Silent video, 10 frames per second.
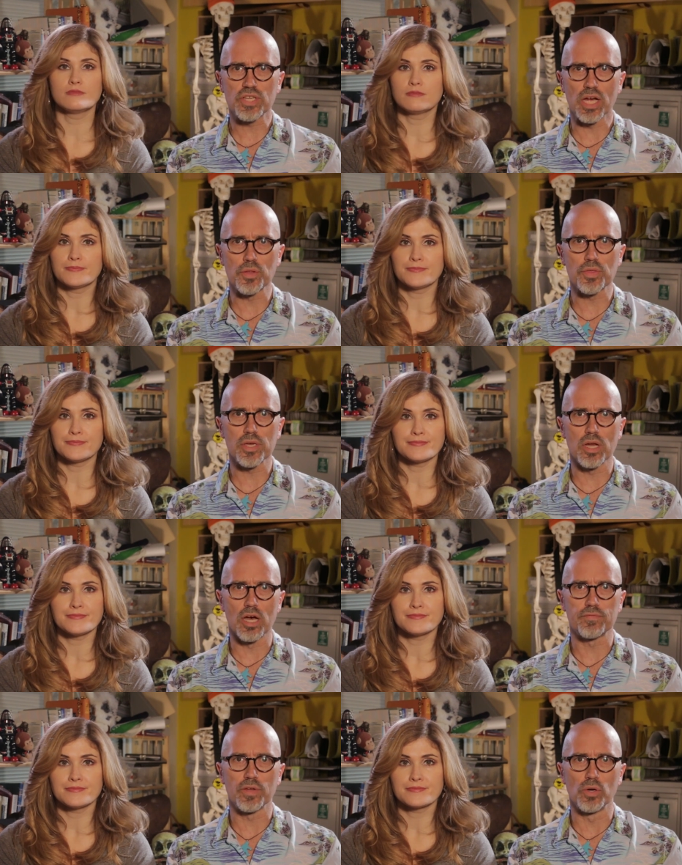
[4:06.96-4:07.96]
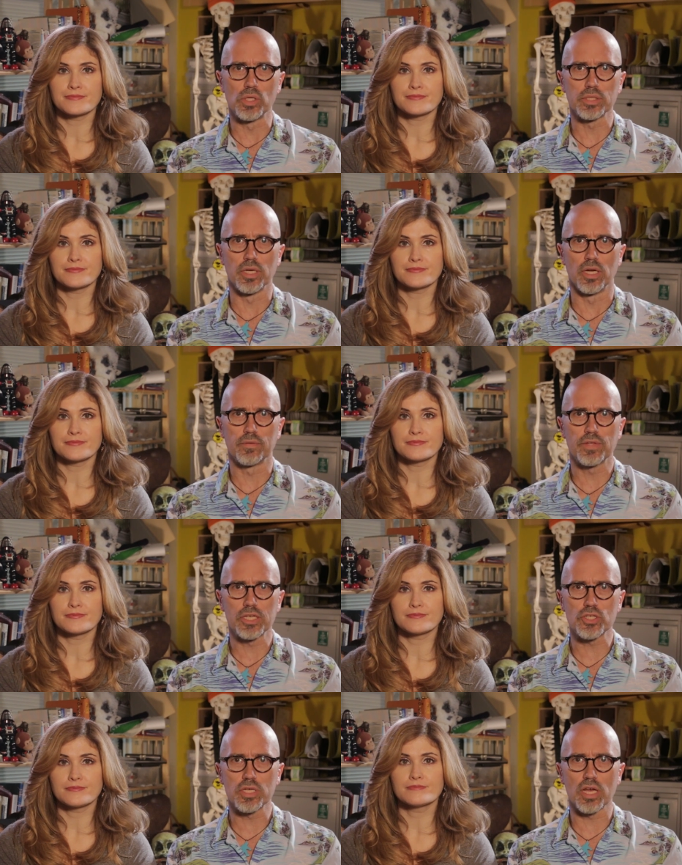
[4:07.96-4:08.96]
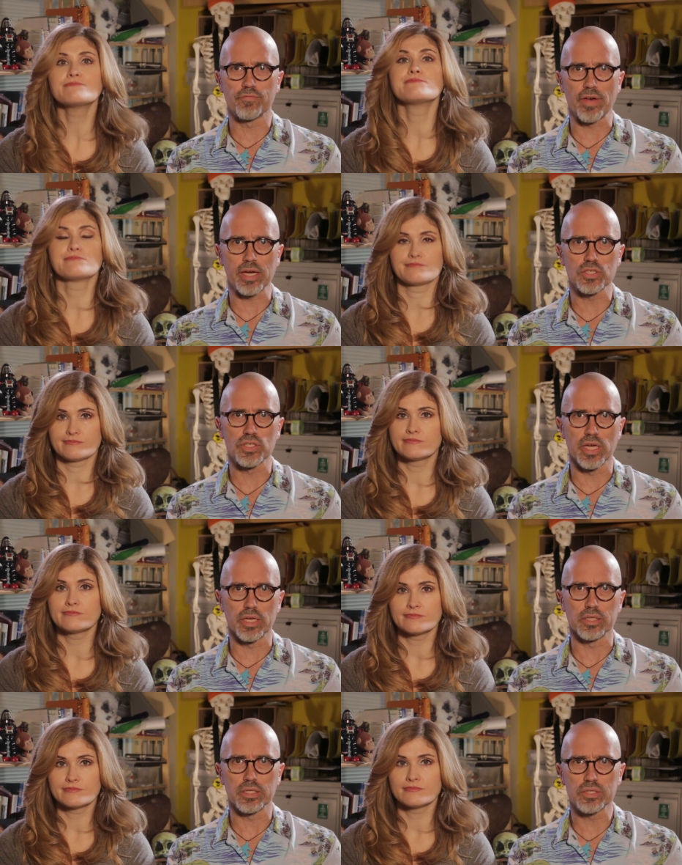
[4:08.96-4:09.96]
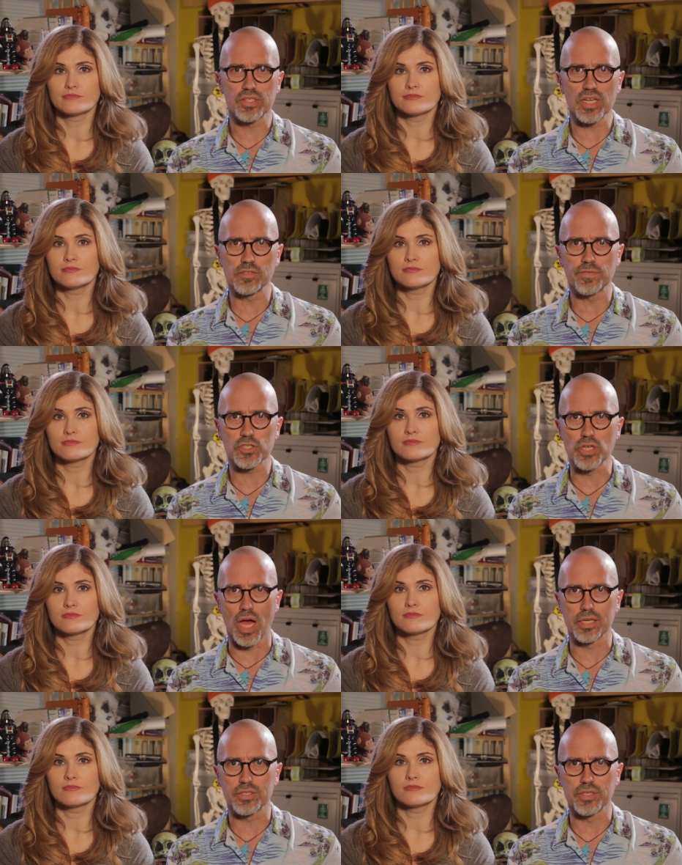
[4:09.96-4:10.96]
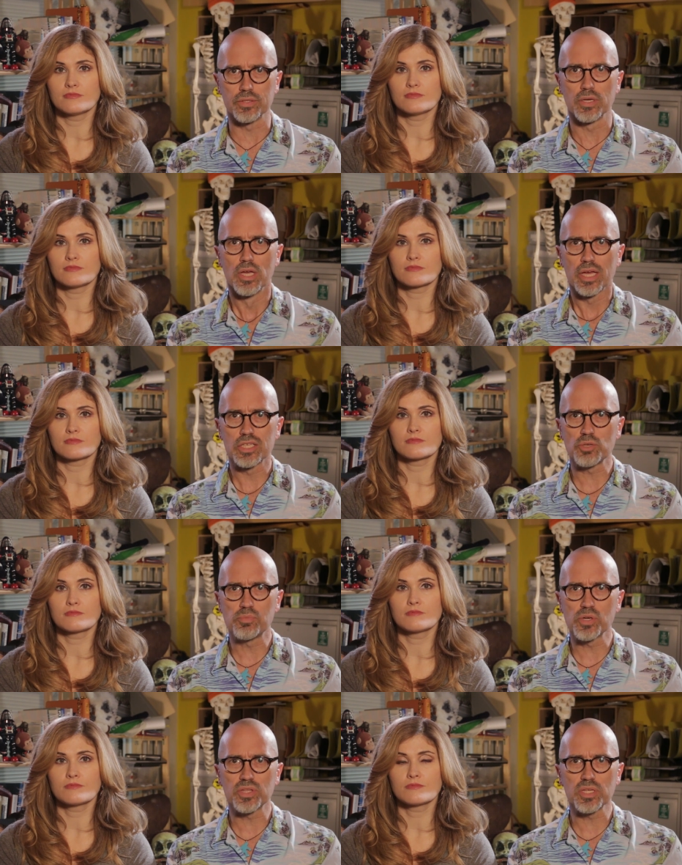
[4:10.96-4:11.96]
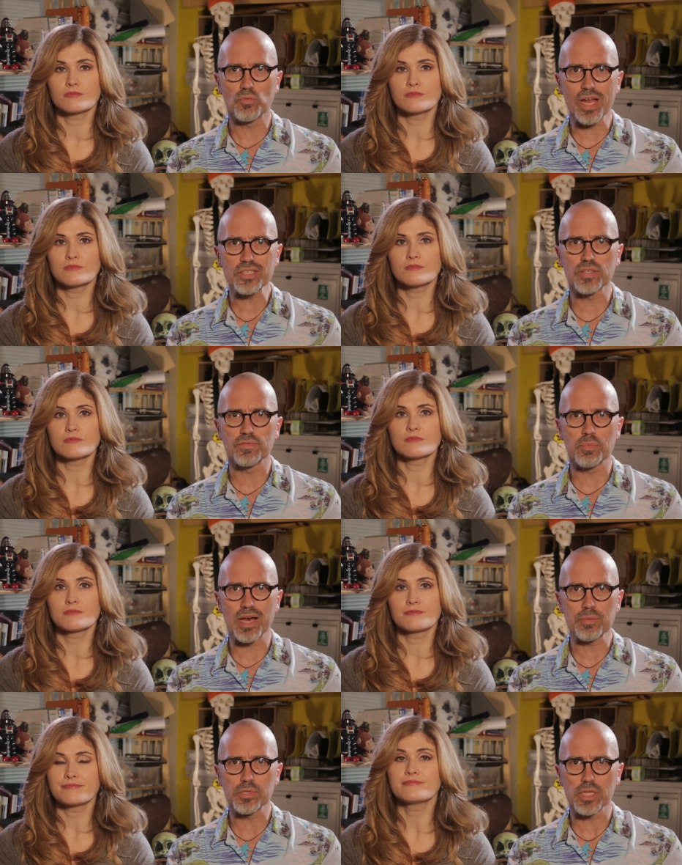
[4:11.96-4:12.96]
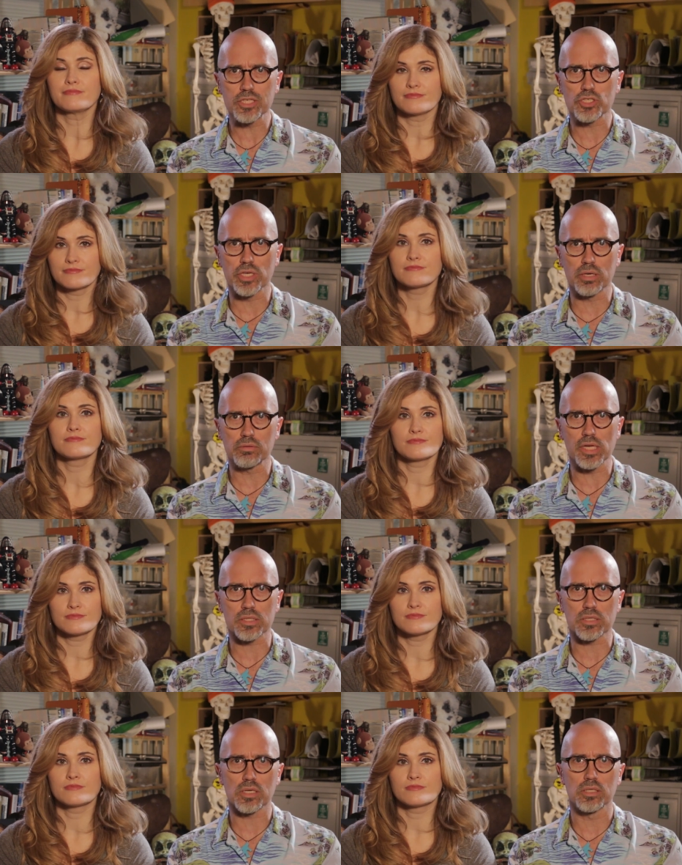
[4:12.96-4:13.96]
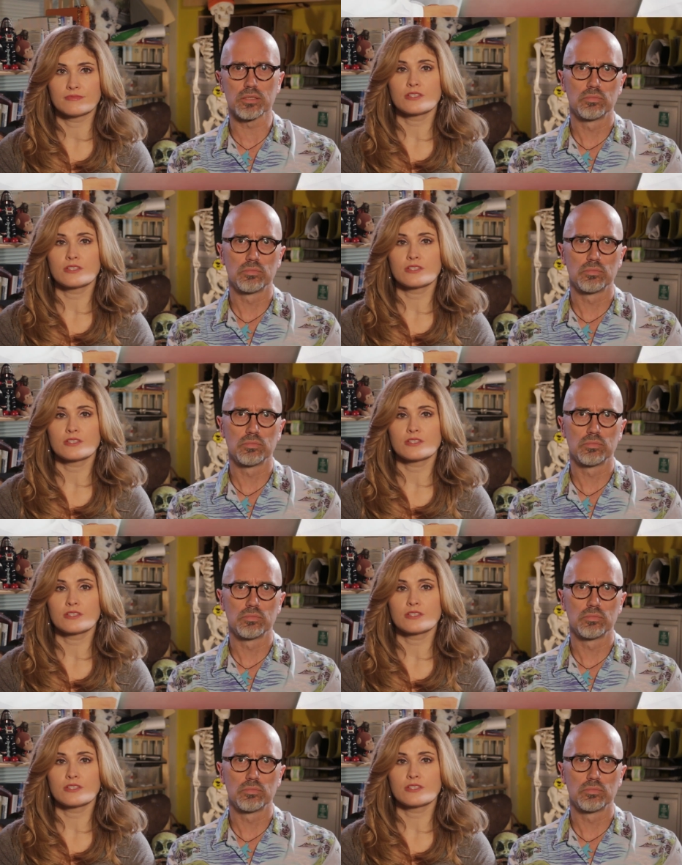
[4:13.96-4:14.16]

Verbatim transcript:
Speaker 1: is healthy enough and old enough, they should get vaccinated. It's selfish not to, as you put the rest of the population at risk.